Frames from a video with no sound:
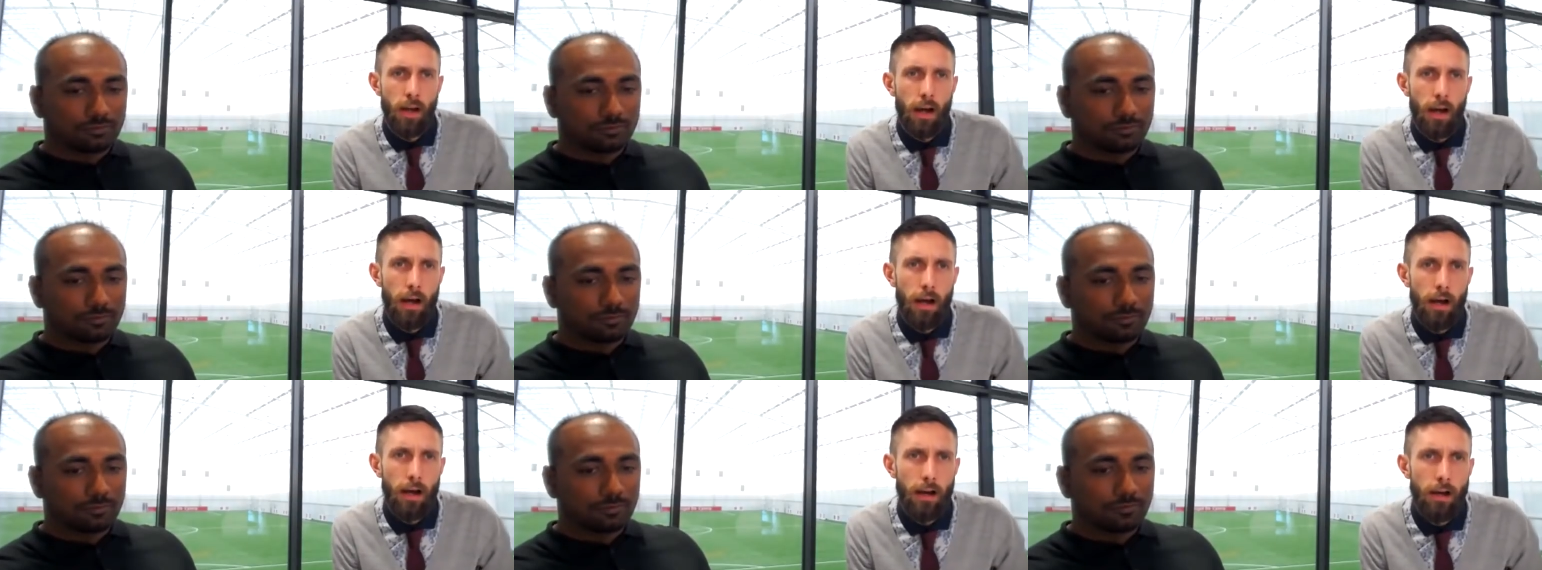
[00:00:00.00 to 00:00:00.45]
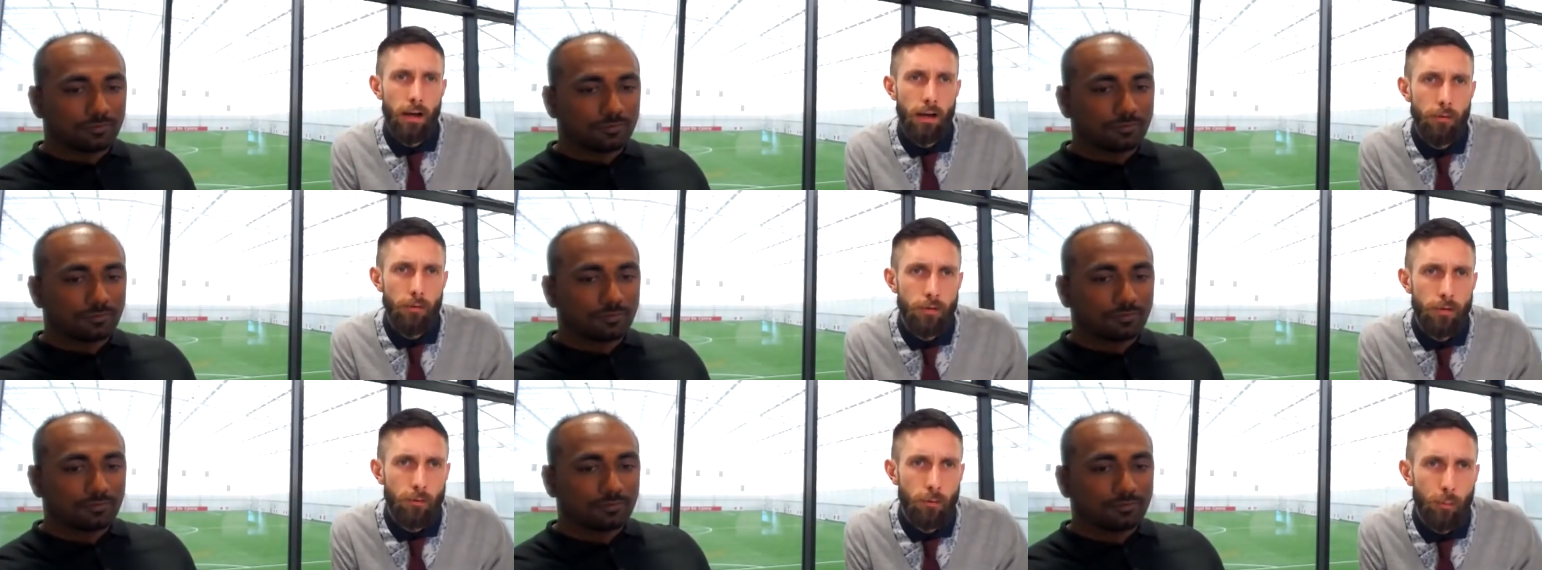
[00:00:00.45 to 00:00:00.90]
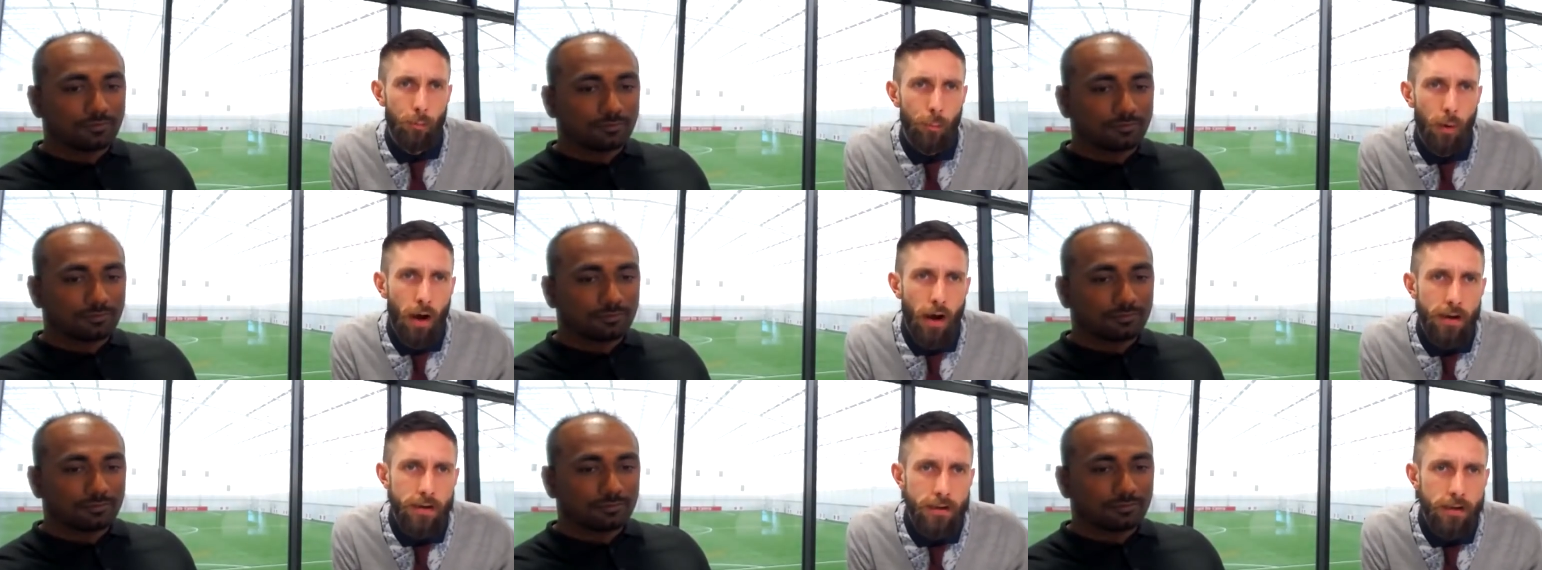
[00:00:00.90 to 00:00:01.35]
Speaker 1: Uh, so from
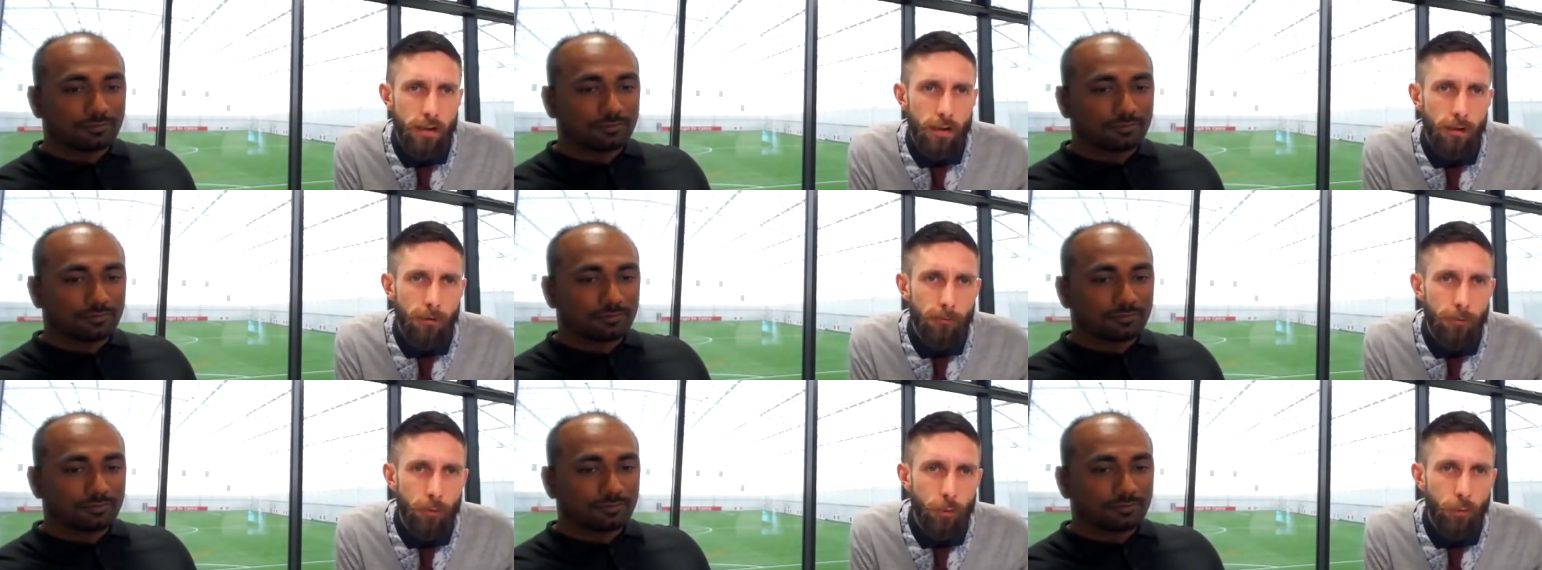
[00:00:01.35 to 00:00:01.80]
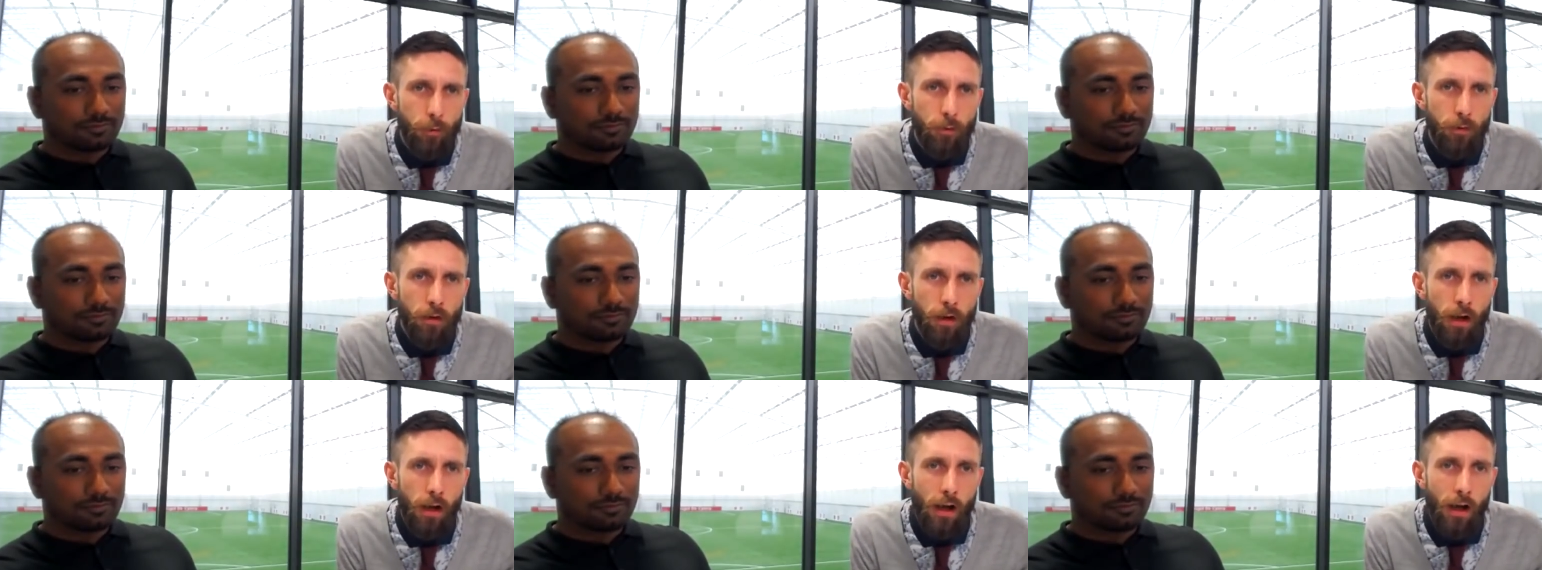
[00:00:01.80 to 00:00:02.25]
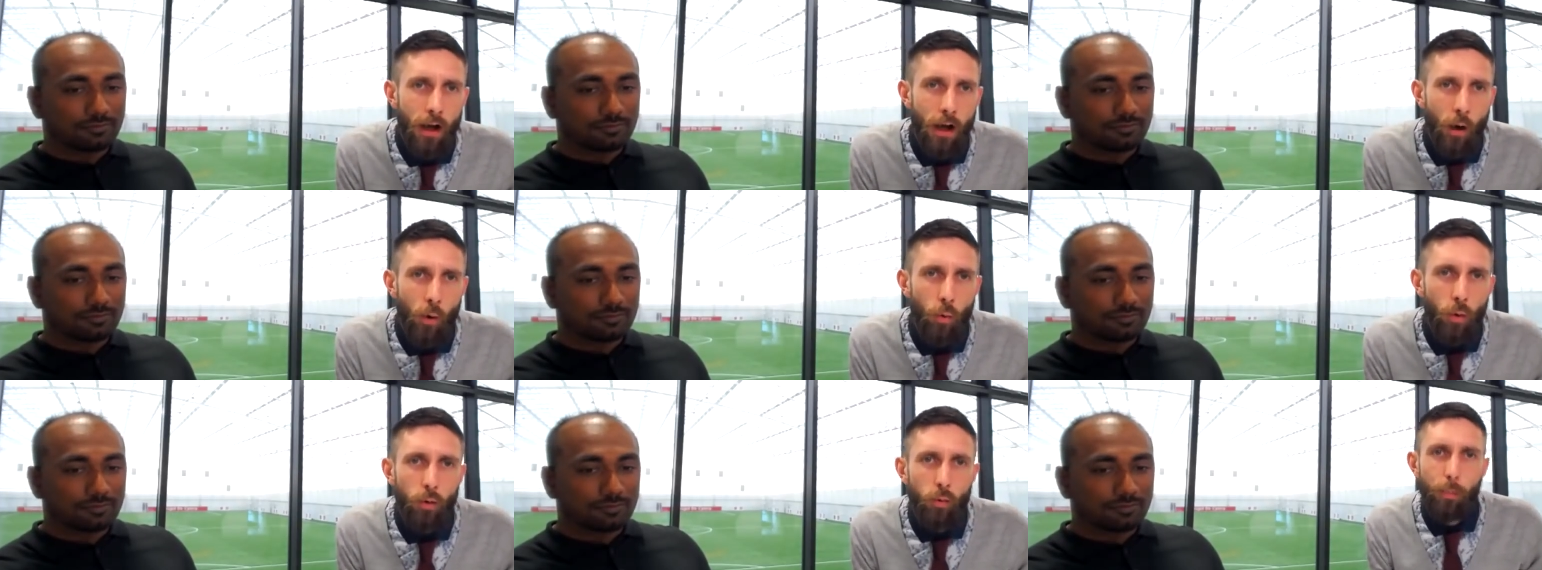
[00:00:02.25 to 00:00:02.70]
Barter Fuel,
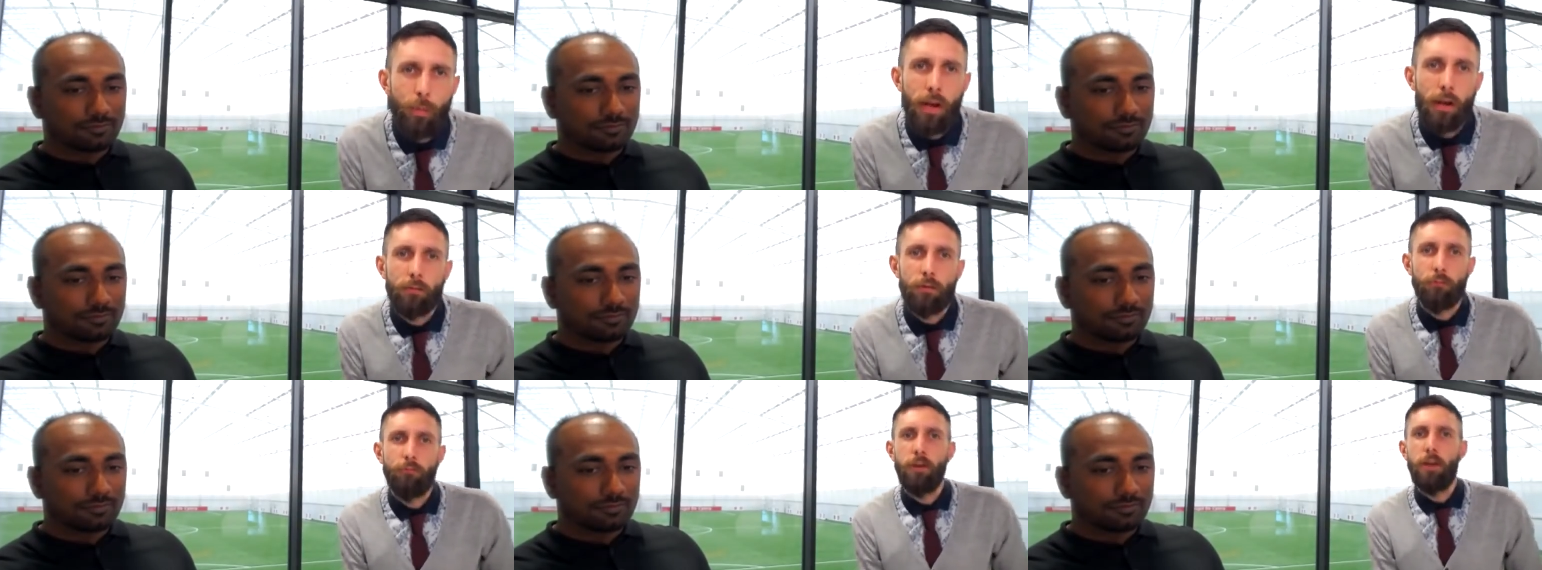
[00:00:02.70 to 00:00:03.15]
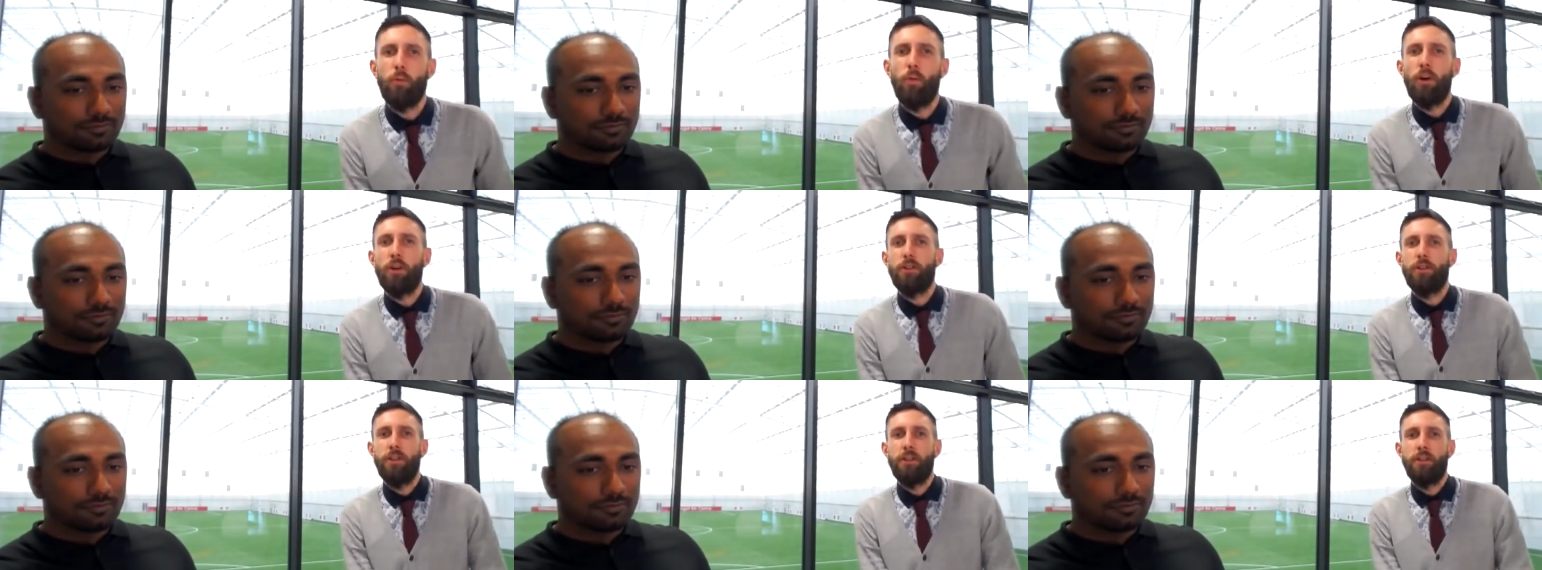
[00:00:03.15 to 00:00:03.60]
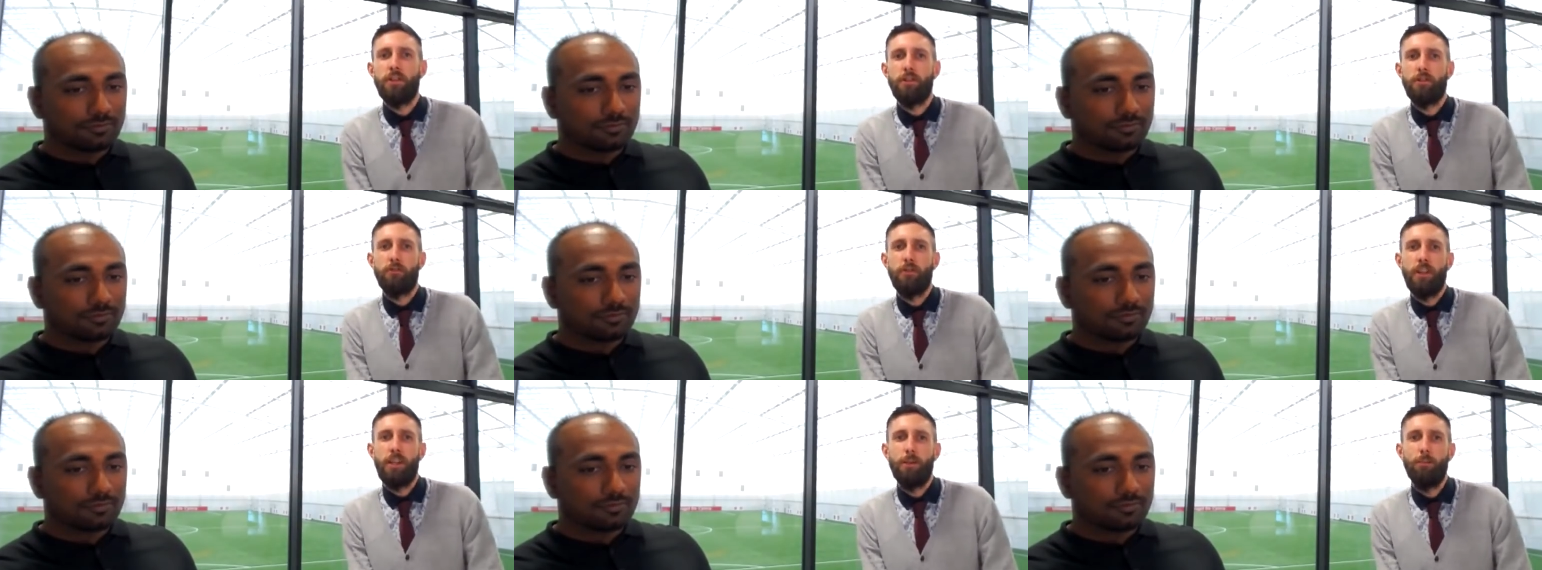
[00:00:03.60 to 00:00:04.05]
will we be able to rewatch this stream